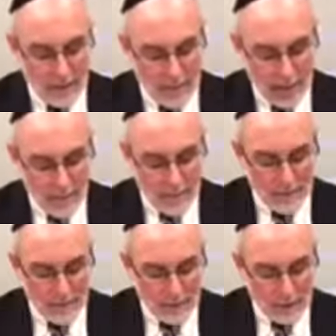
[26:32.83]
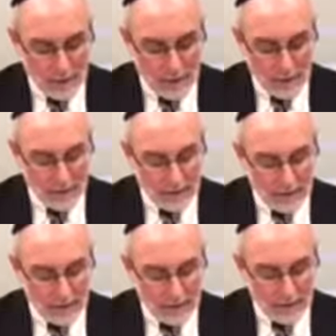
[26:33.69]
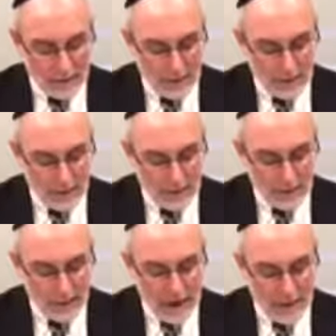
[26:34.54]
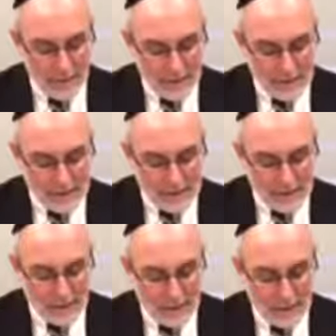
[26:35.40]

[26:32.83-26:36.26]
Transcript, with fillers: ki uh, ha'mitz